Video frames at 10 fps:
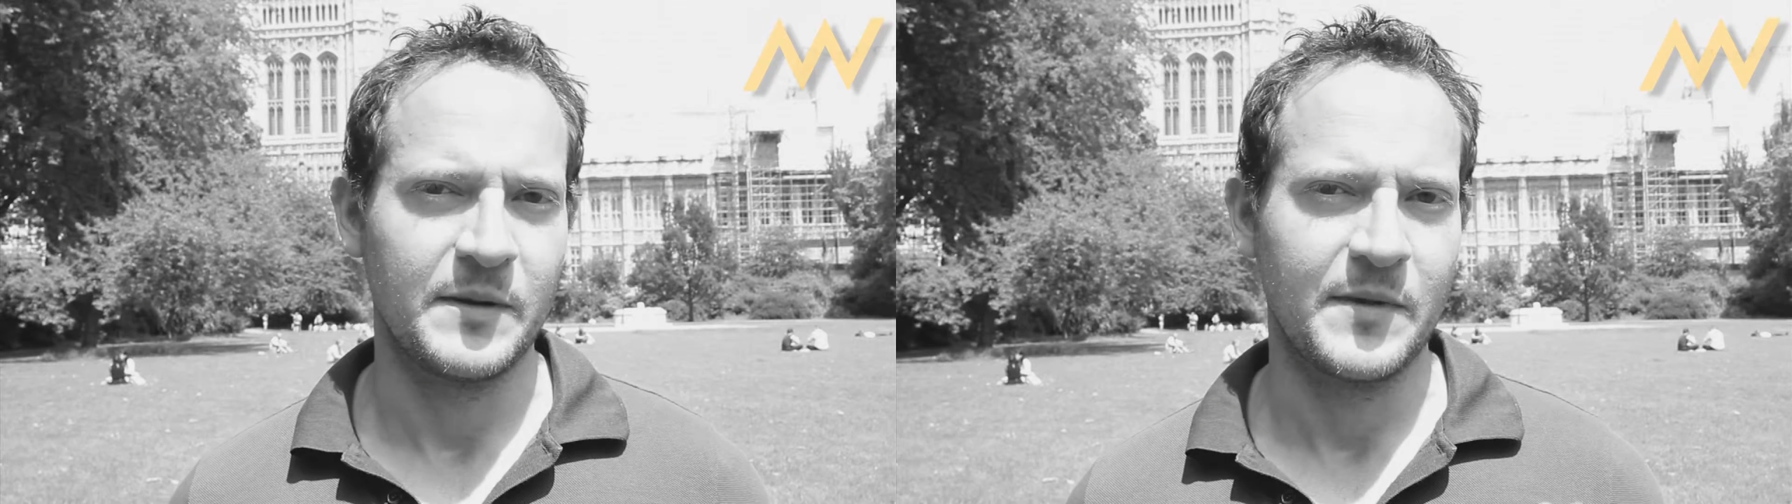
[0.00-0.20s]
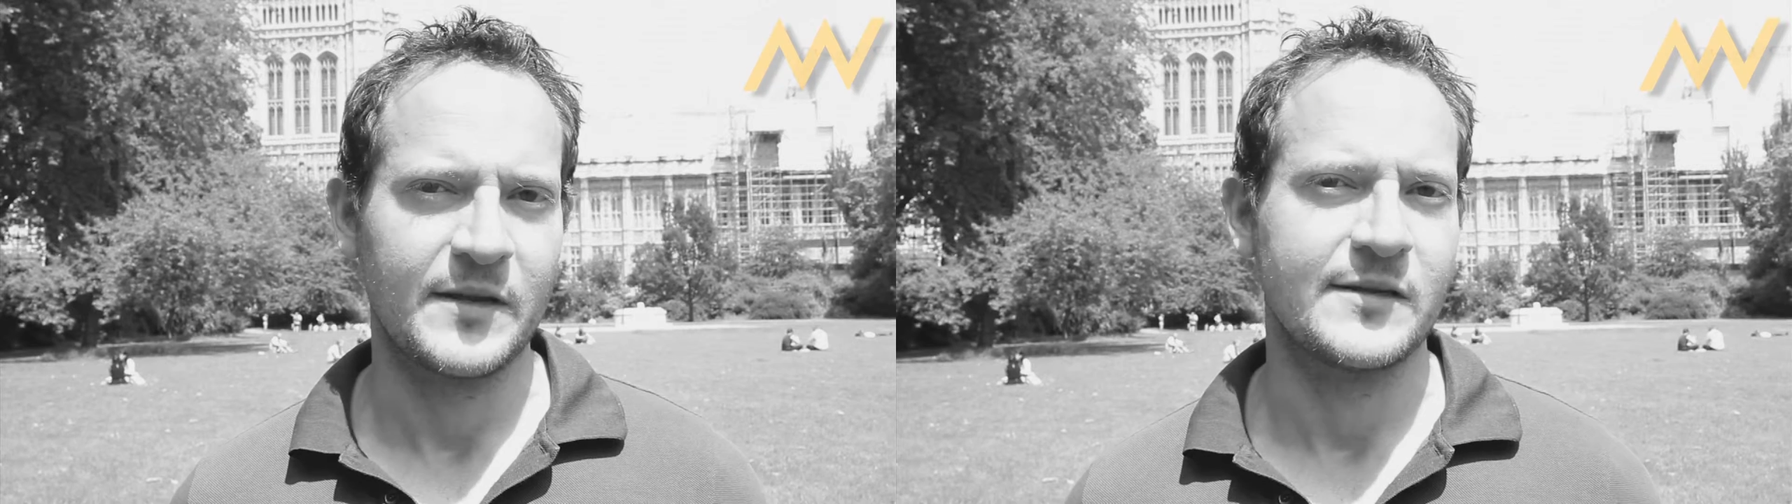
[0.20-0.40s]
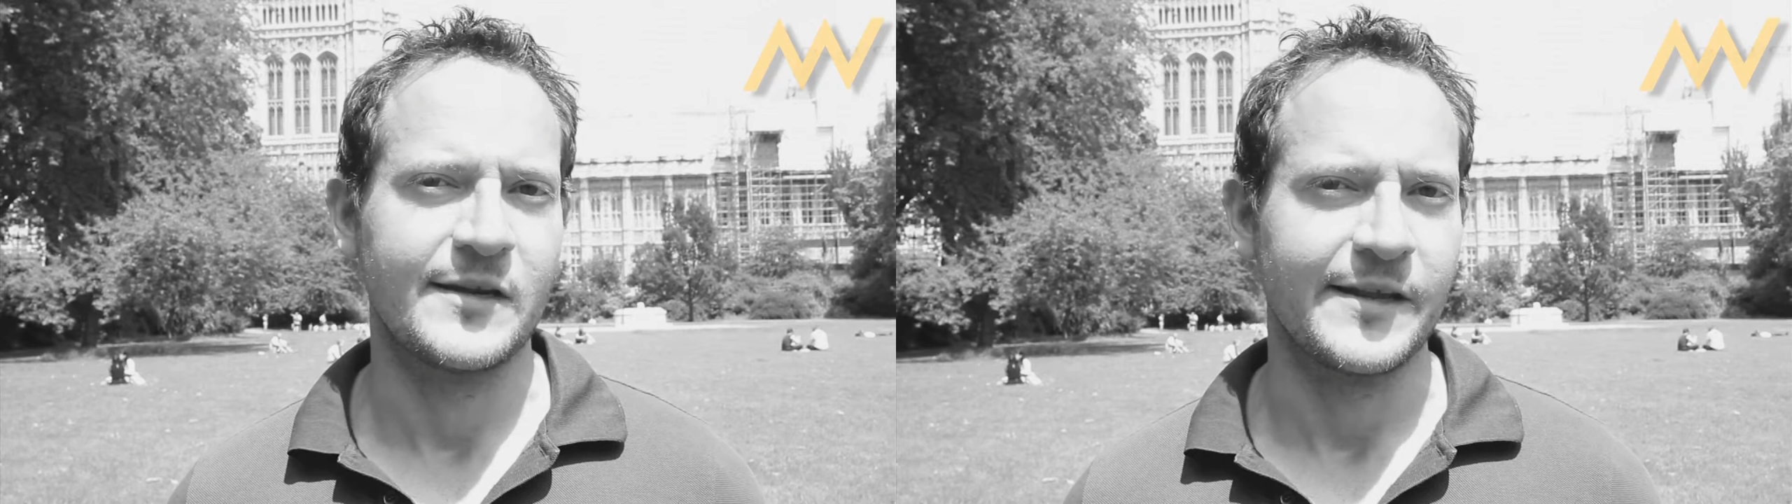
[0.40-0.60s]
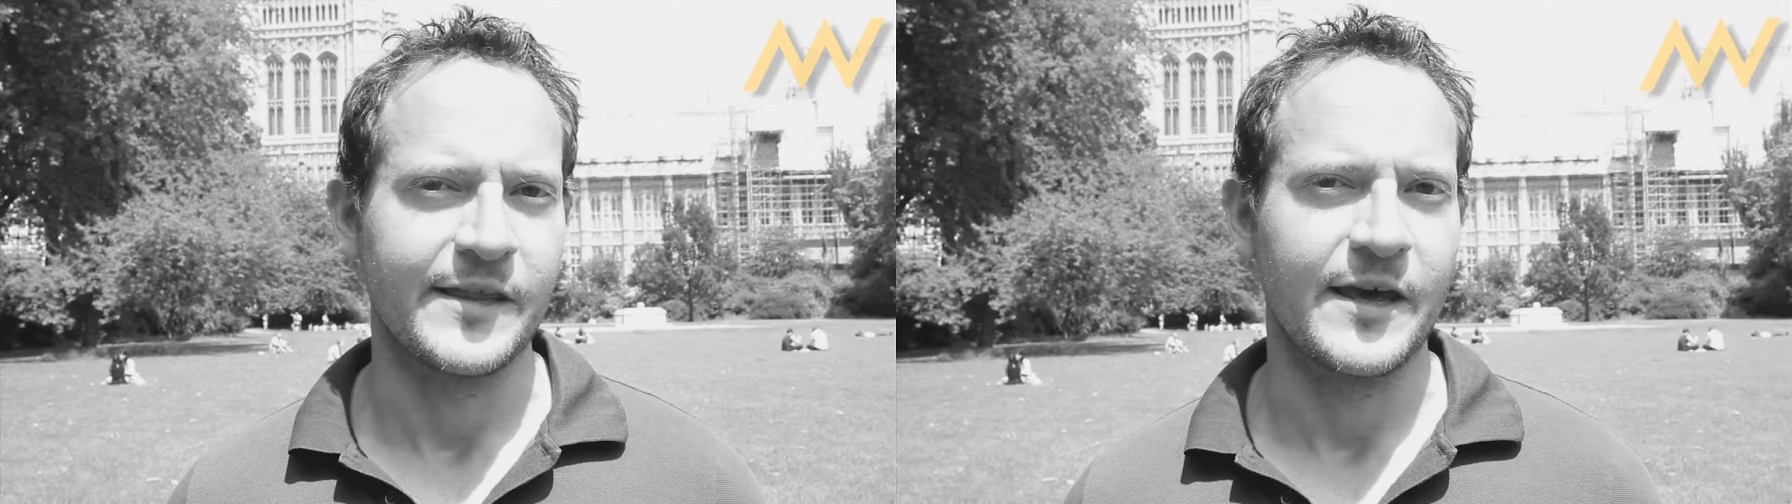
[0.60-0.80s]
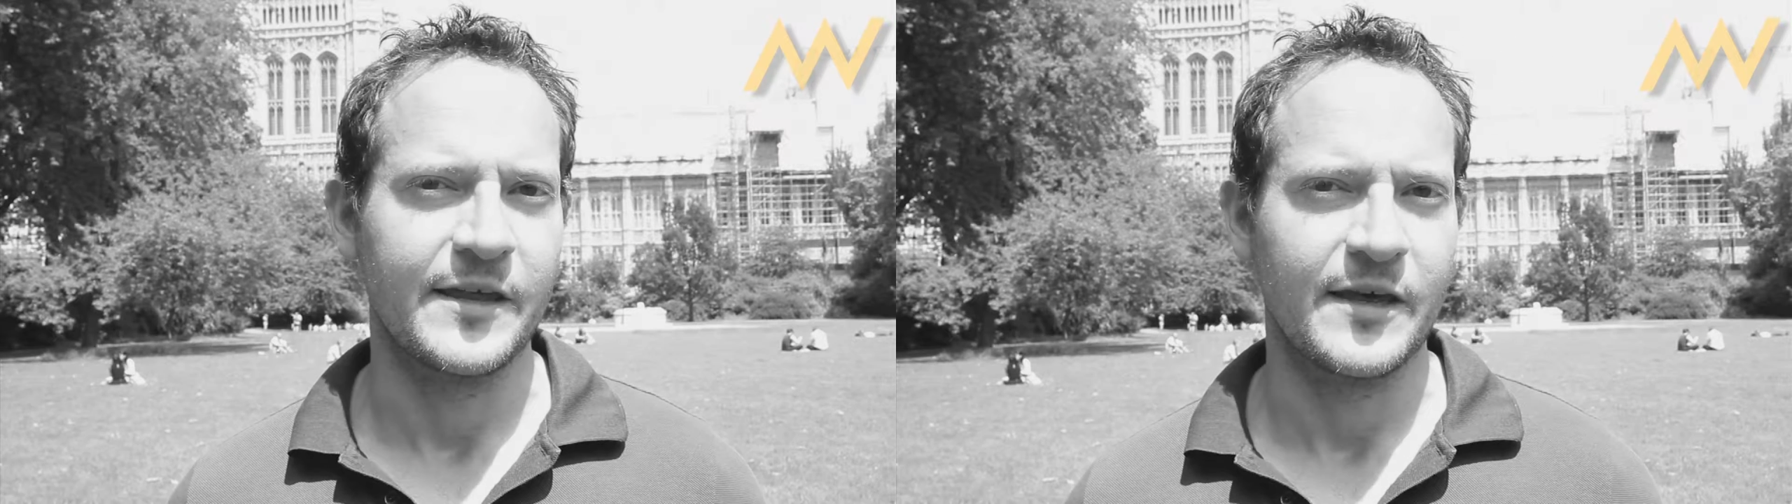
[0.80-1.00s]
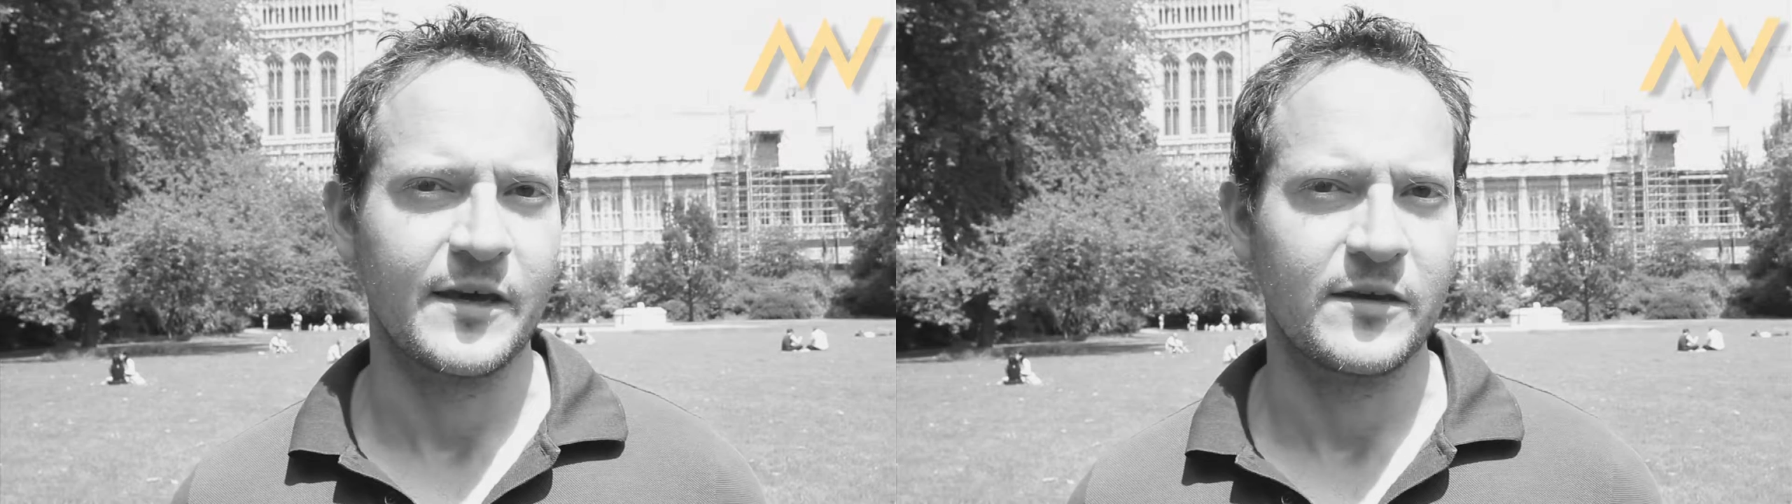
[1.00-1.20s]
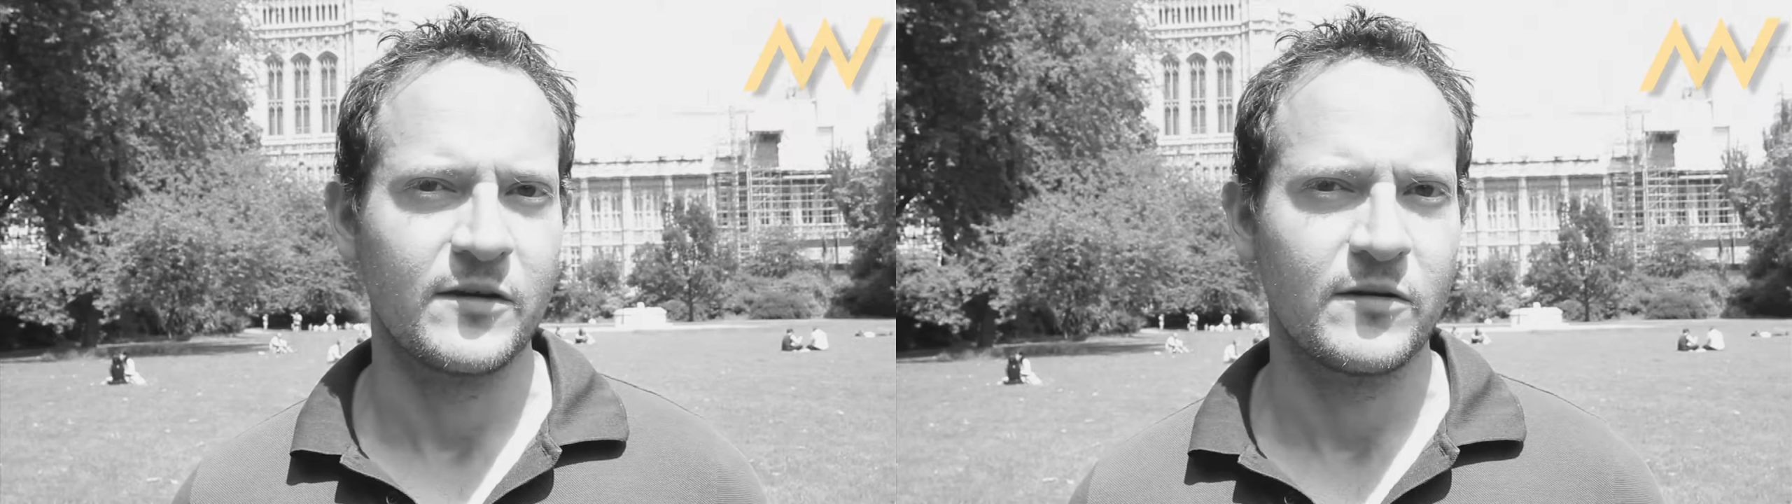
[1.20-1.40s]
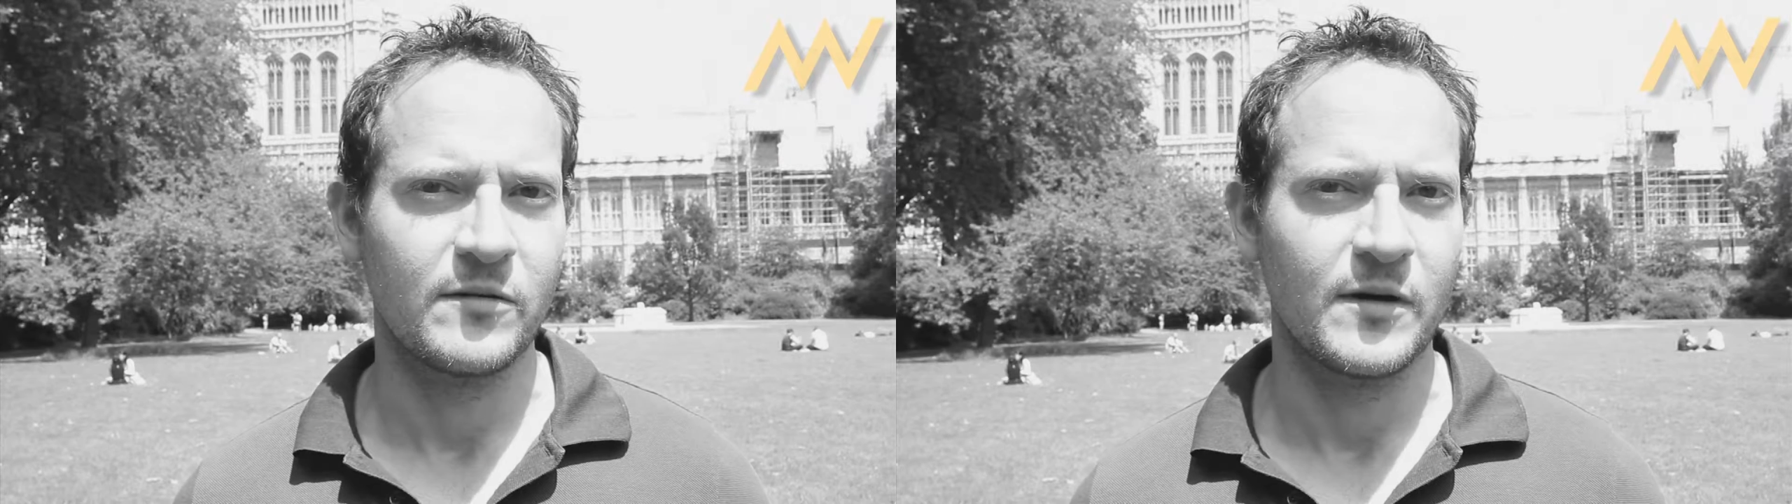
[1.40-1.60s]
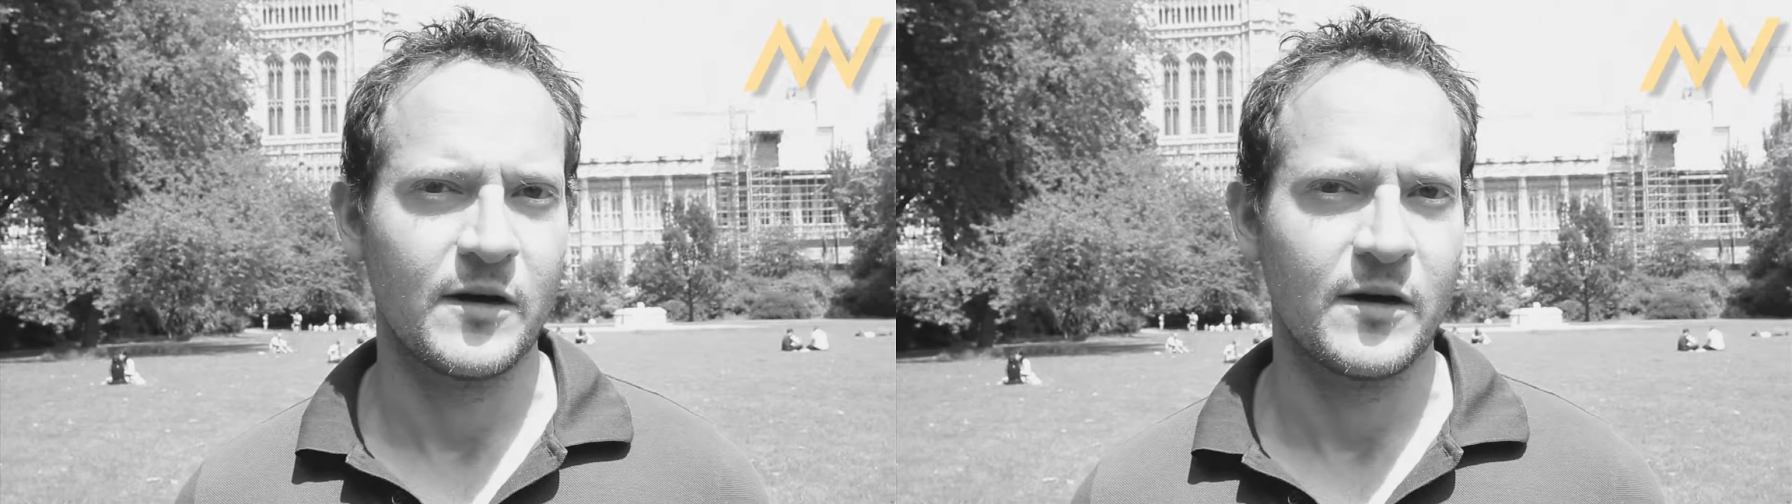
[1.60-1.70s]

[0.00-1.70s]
mentally there that you